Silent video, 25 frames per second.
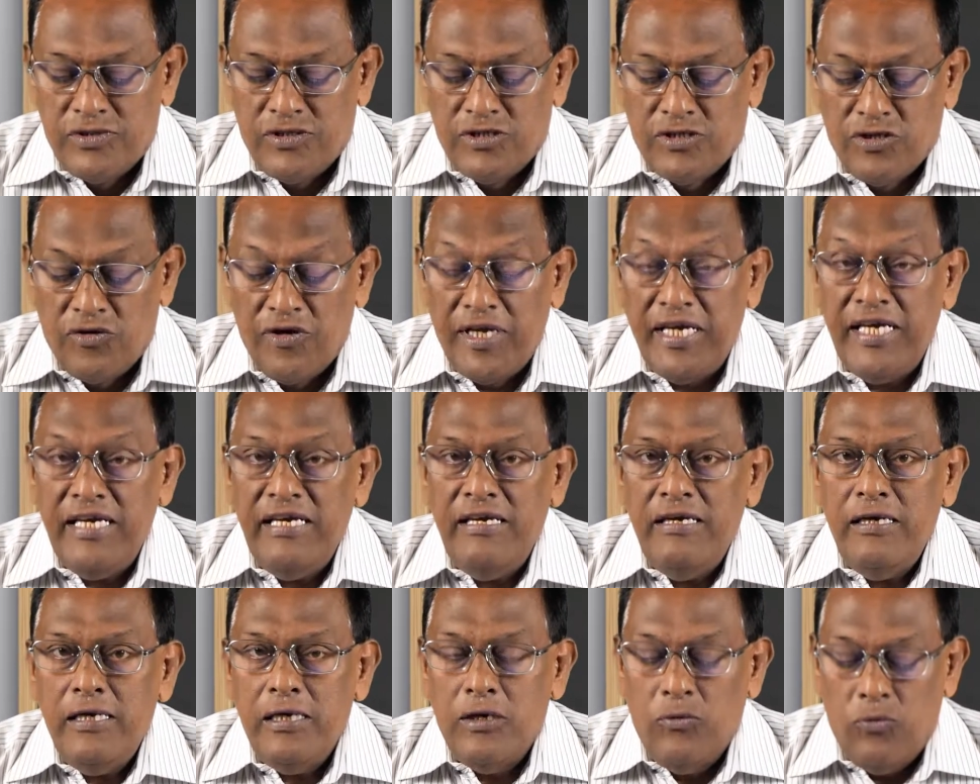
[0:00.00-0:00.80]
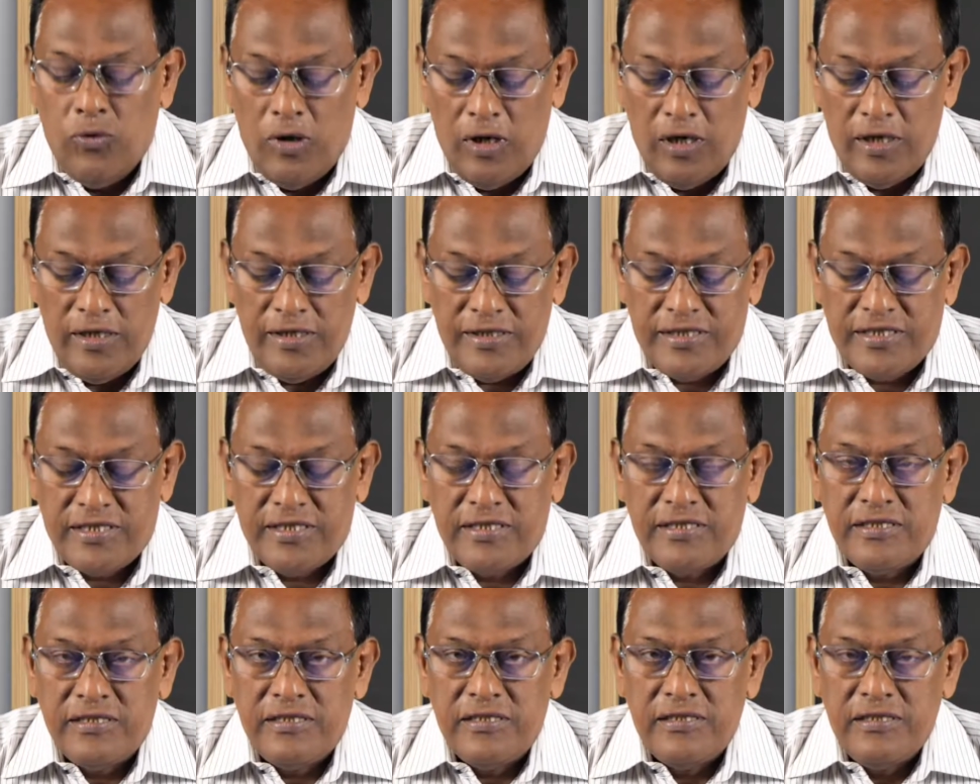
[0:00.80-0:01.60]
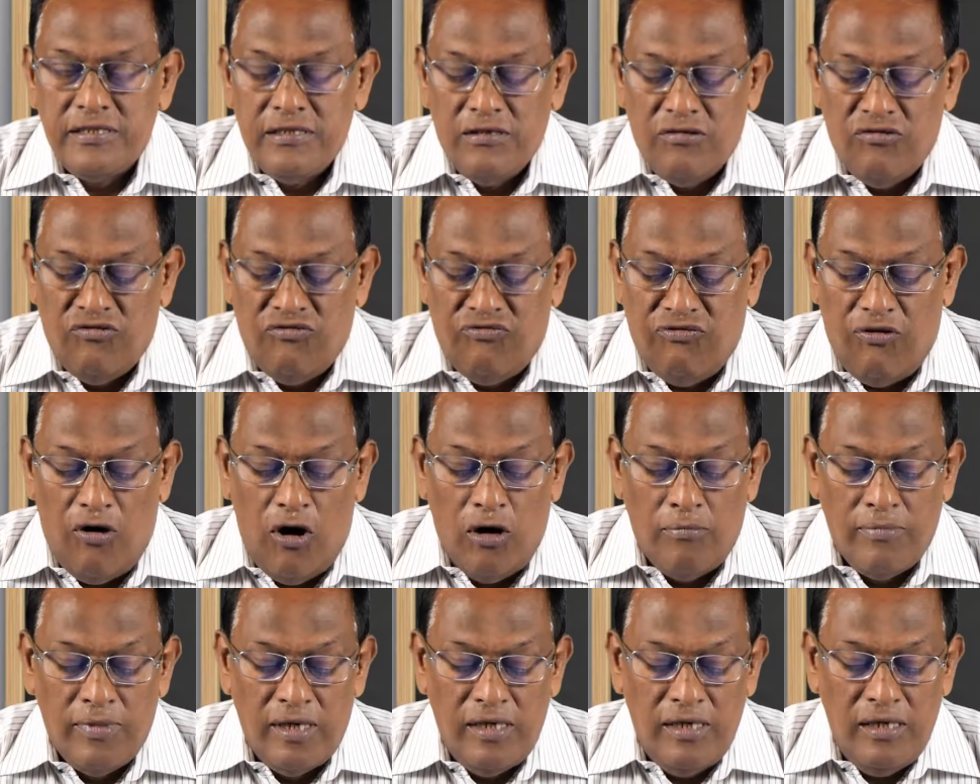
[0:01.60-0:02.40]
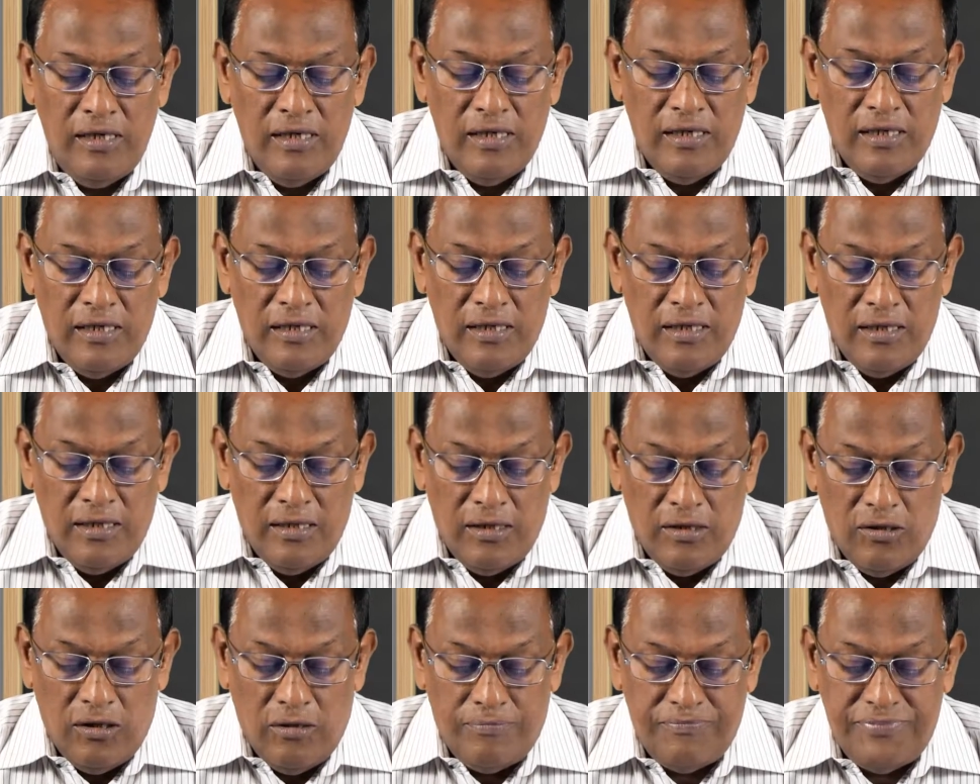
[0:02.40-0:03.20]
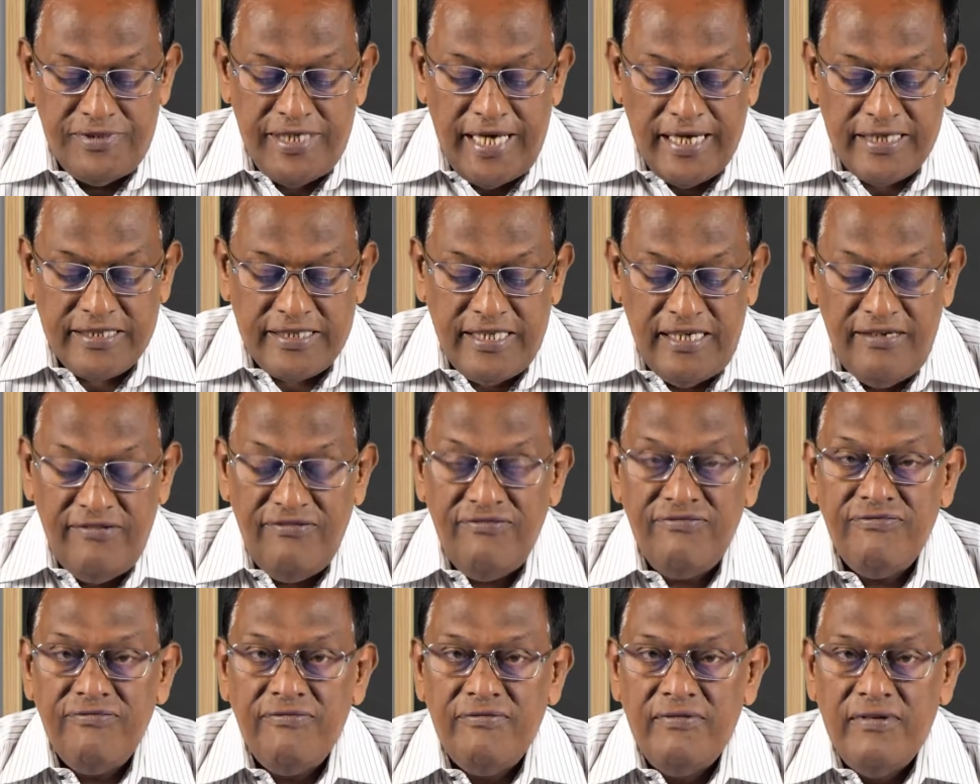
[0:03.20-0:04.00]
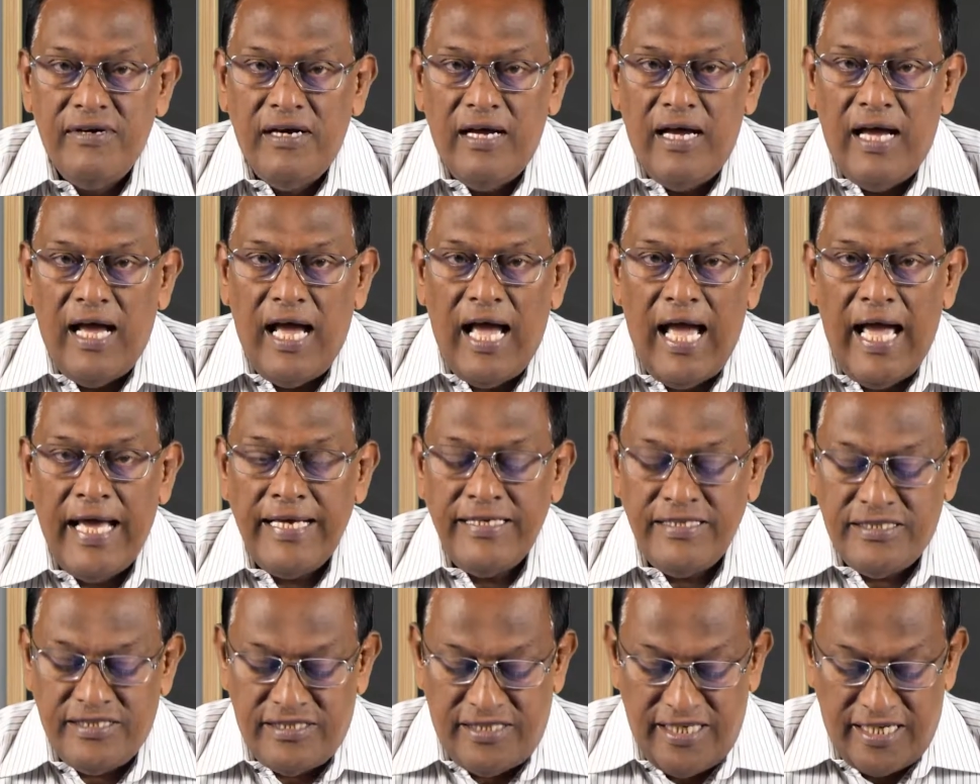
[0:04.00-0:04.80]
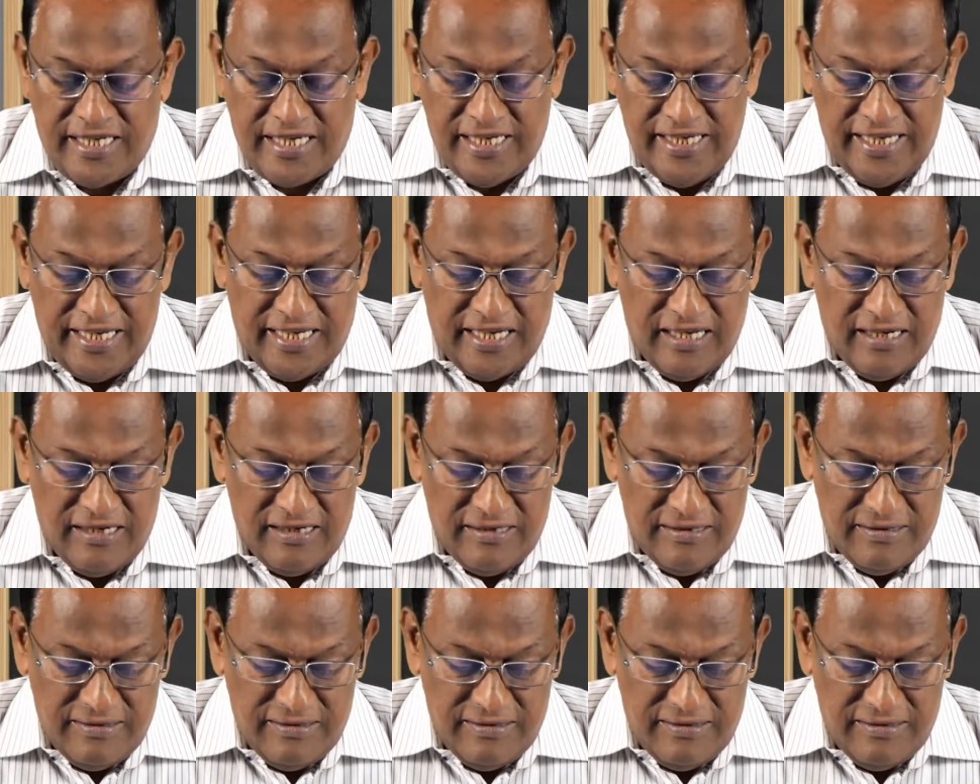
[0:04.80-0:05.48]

three words: formal, objective, and technical.